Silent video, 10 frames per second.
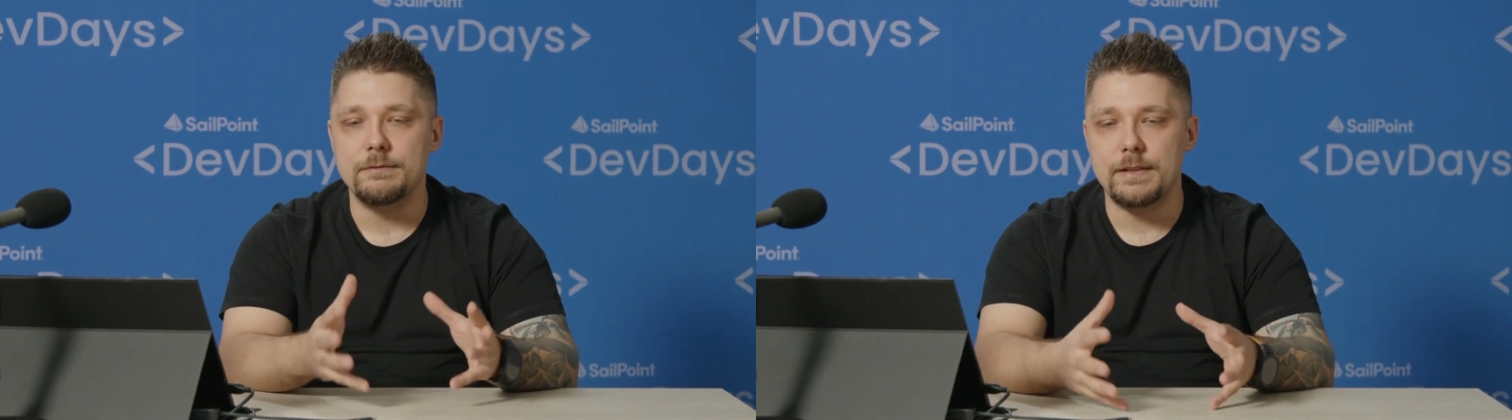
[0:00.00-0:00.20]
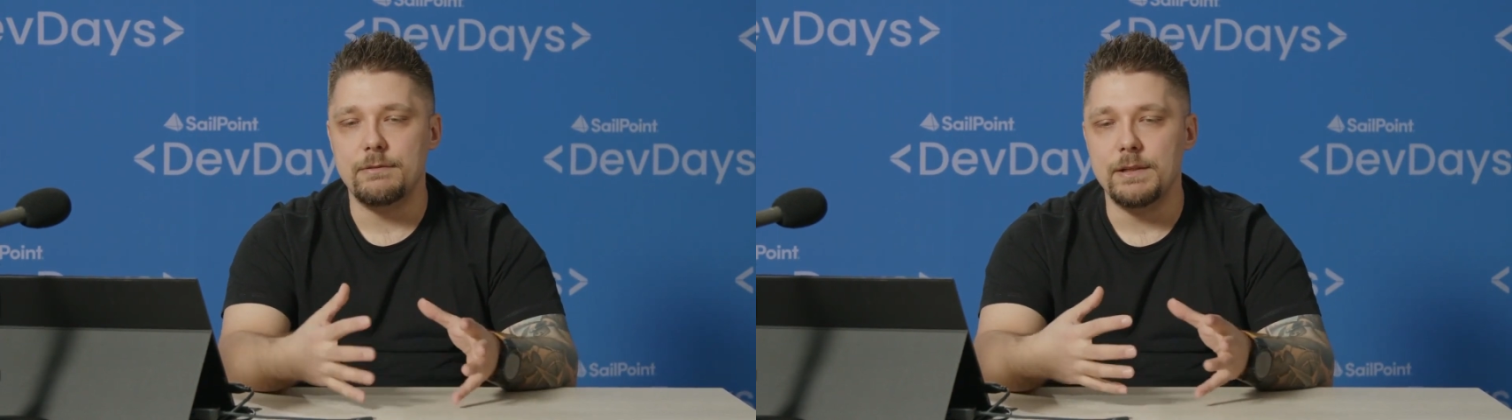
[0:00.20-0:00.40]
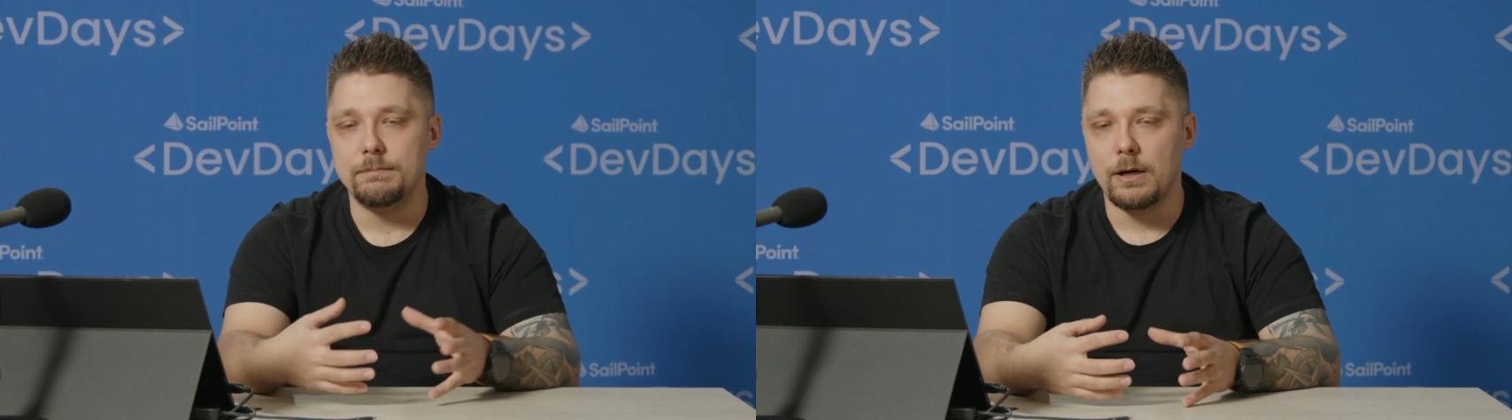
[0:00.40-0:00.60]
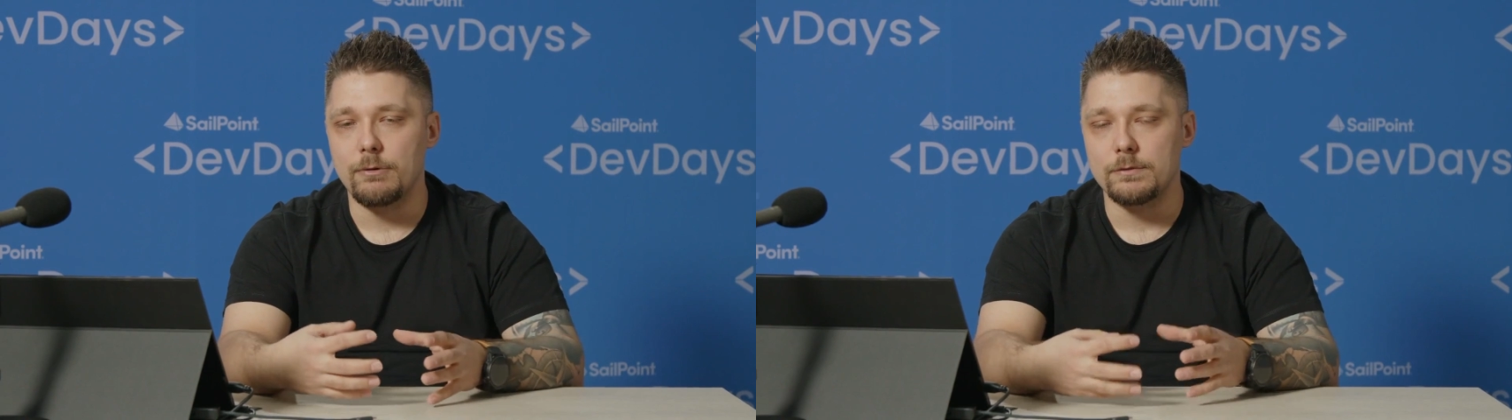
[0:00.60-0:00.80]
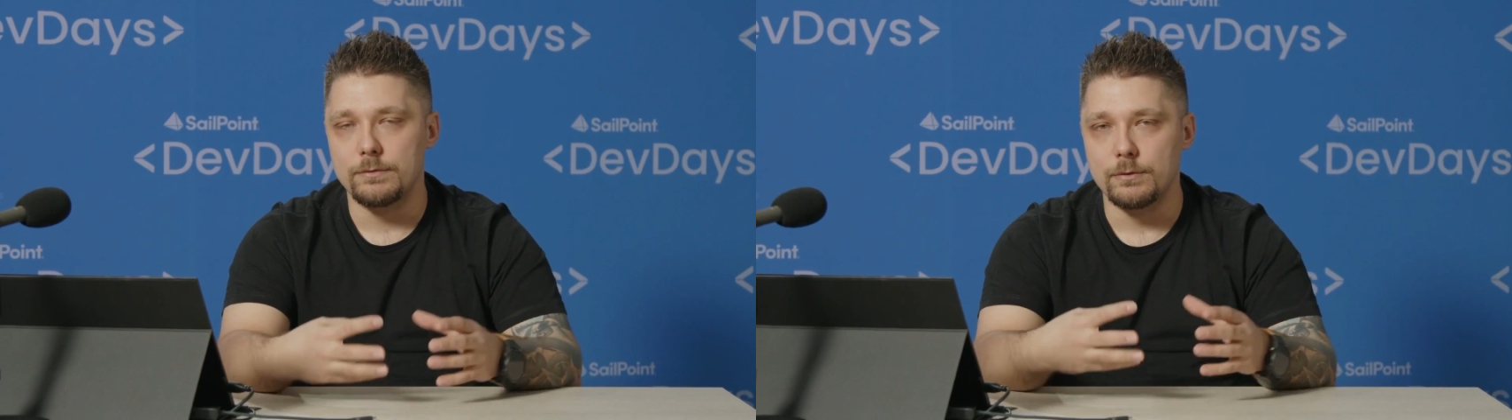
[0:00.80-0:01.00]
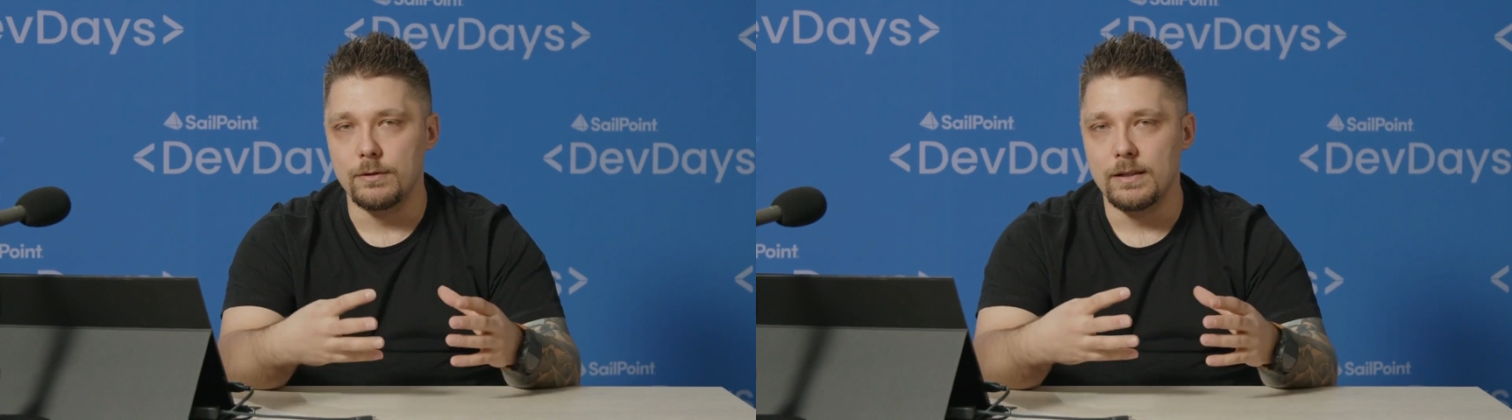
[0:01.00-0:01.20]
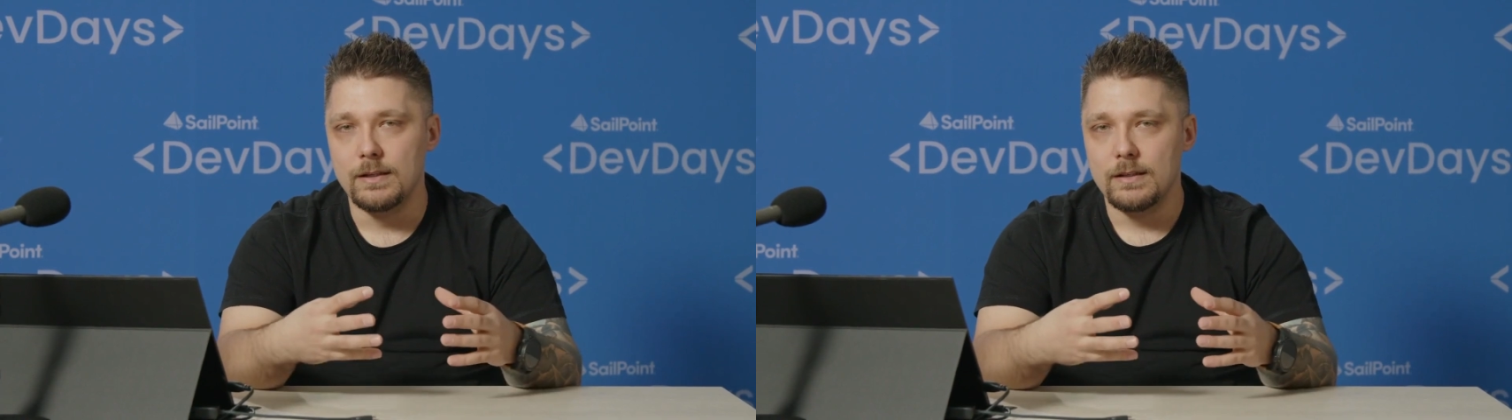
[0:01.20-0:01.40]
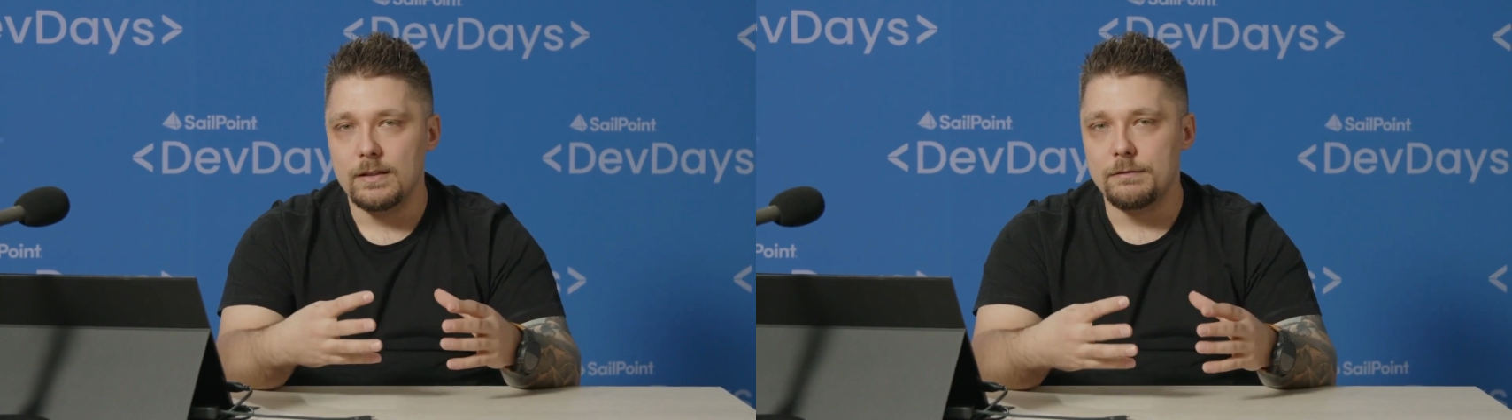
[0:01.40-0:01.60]
very powerful
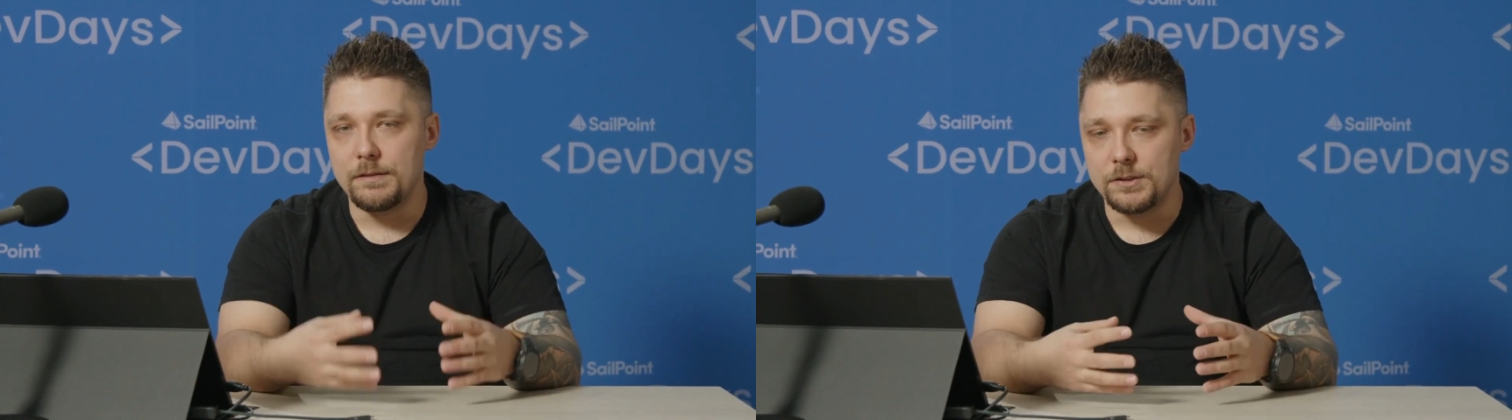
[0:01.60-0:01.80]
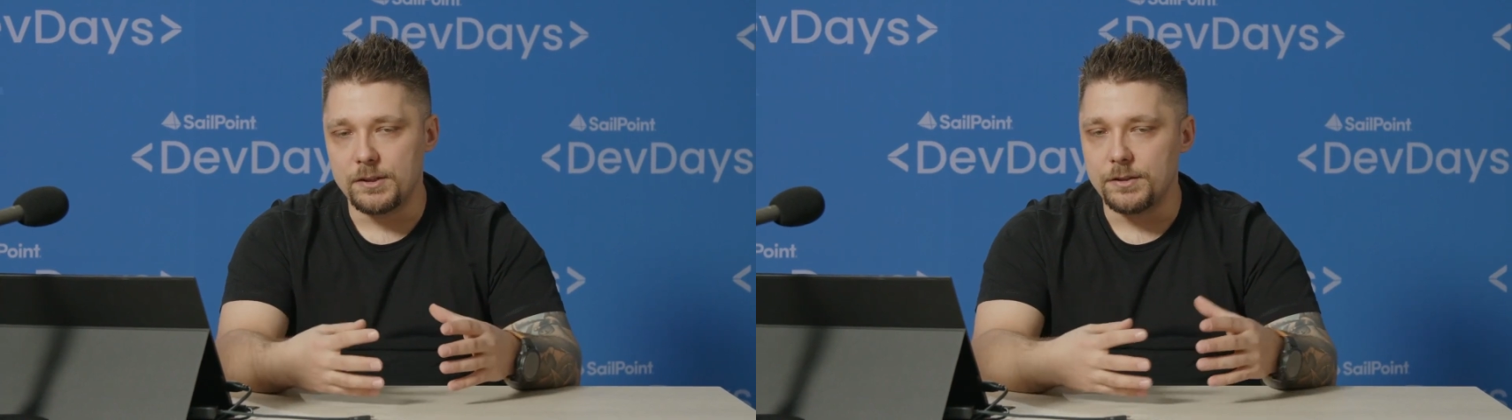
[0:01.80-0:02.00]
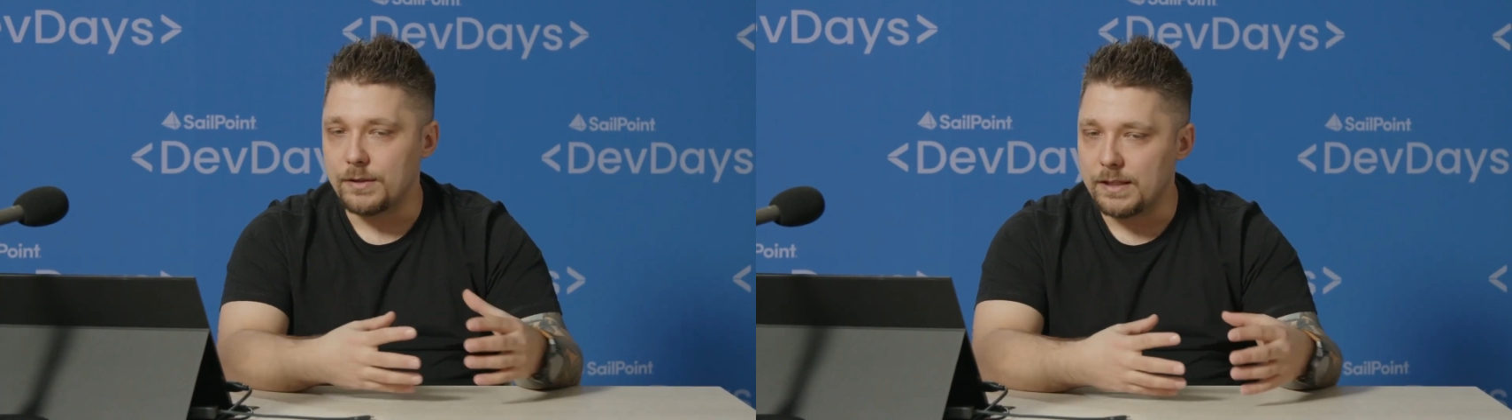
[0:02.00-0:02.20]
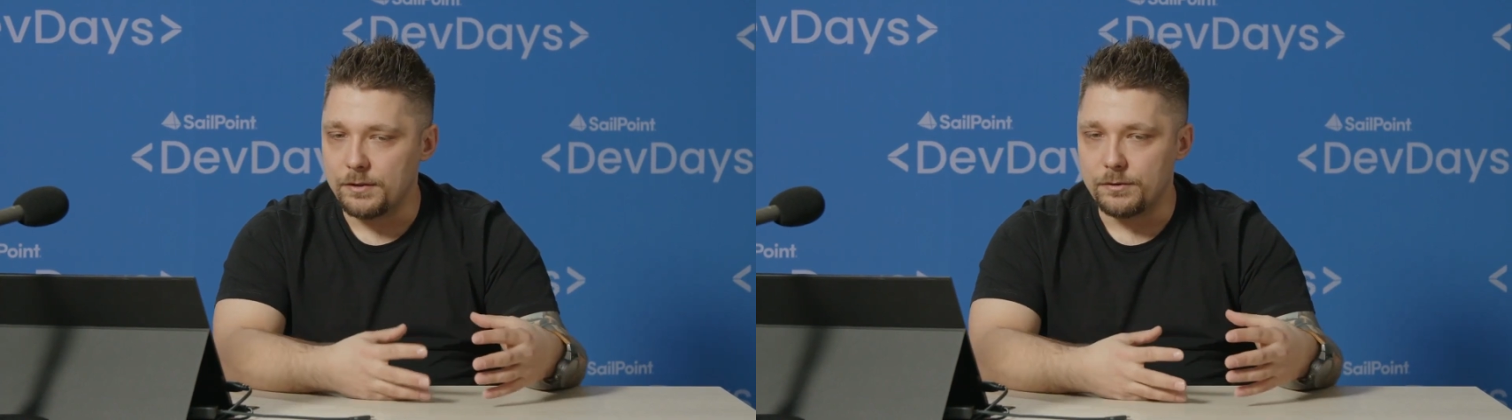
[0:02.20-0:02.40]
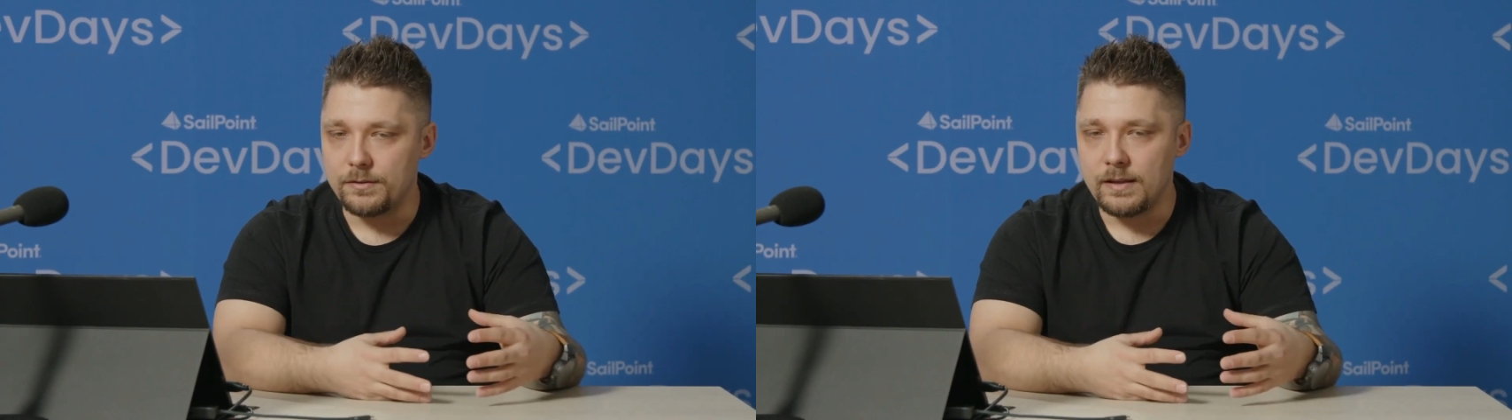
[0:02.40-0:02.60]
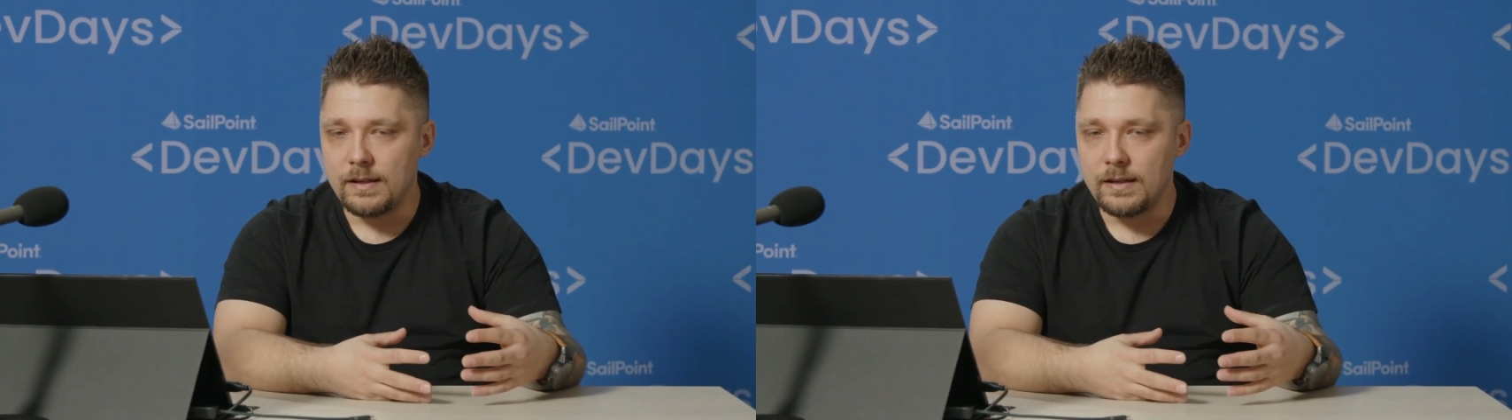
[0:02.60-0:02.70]
feature you can use.